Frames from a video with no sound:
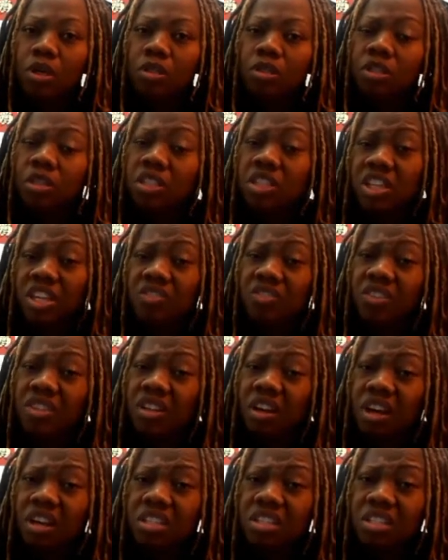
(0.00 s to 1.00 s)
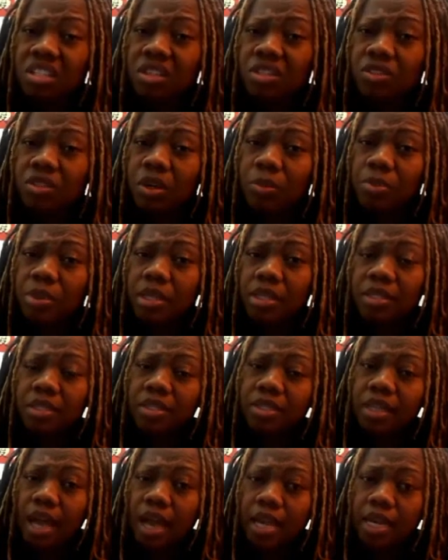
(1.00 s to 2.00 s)
to check for gallstones or
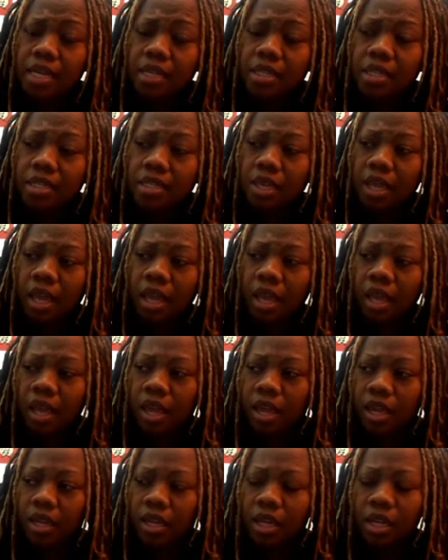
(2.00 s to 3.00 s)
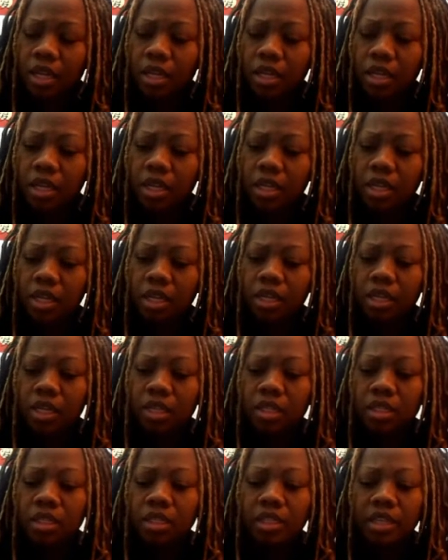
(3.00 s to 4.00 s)
appendicitis. And
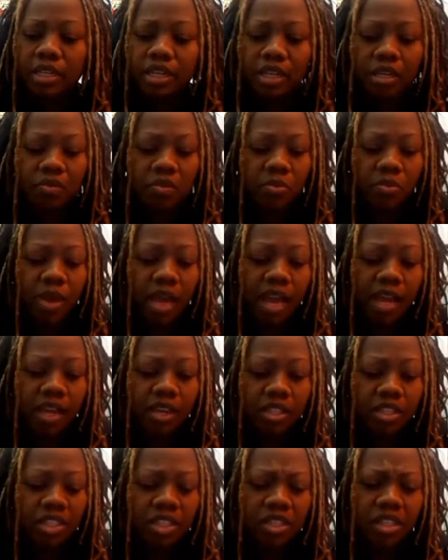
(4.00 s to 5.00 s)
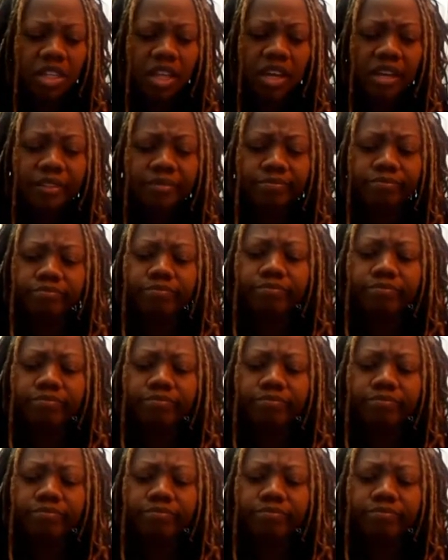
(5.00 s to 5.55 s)
the lady comes back and she's like,